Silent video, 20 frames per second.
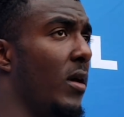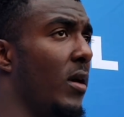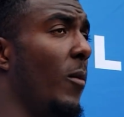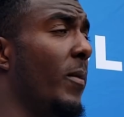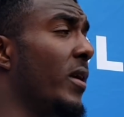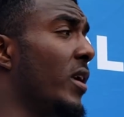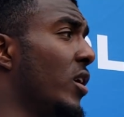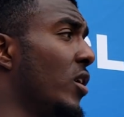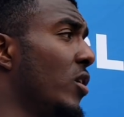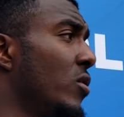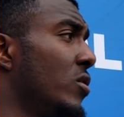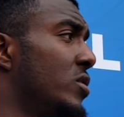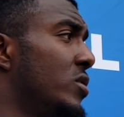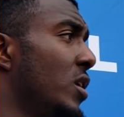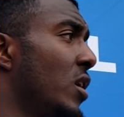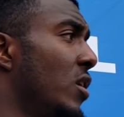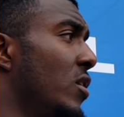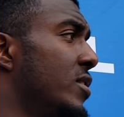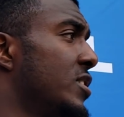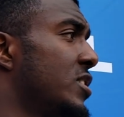It'll be huge.
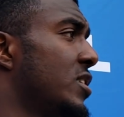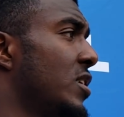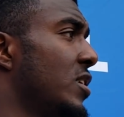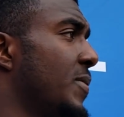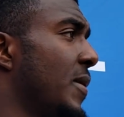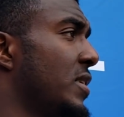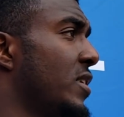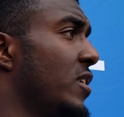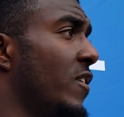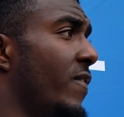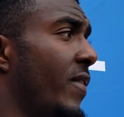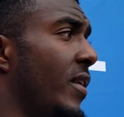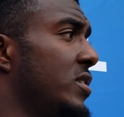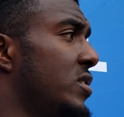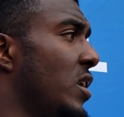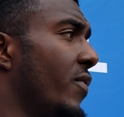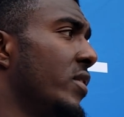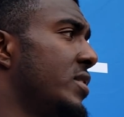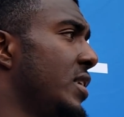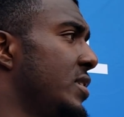You know, just especially to
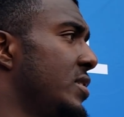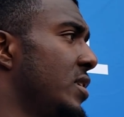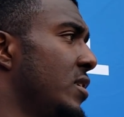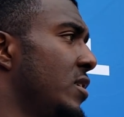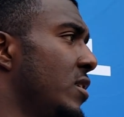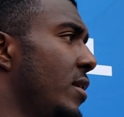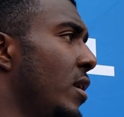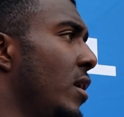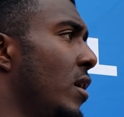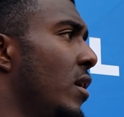finish off the season.